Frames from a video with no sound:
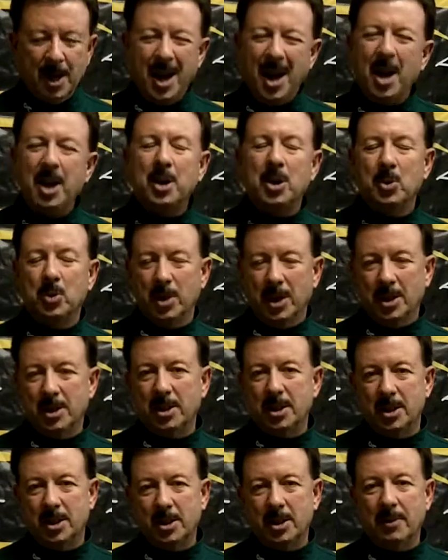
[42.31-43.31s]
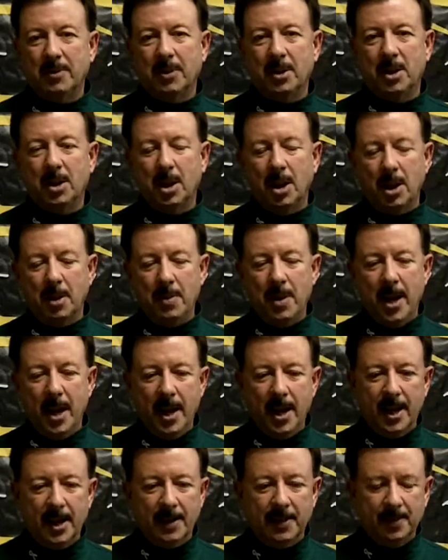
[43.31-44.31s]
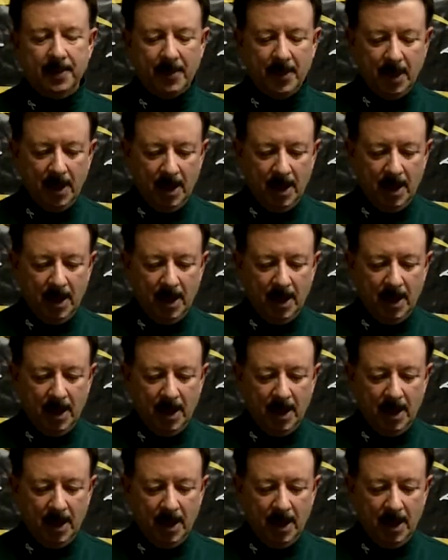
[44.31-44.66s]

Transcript: characteristics of the club head.